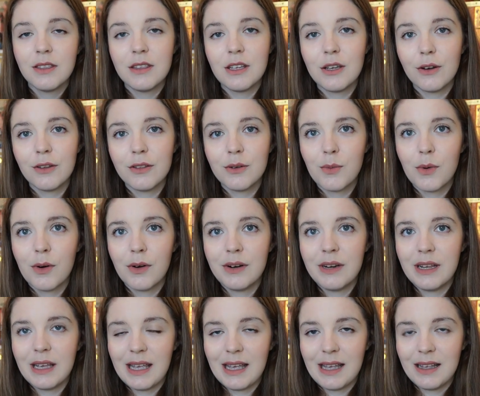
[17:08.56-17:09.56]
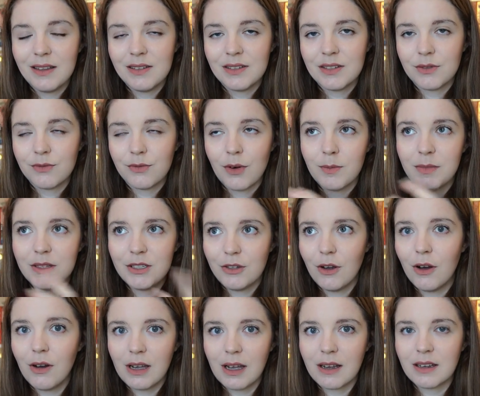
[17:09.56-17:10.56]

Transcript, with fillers: the other one is from the Dark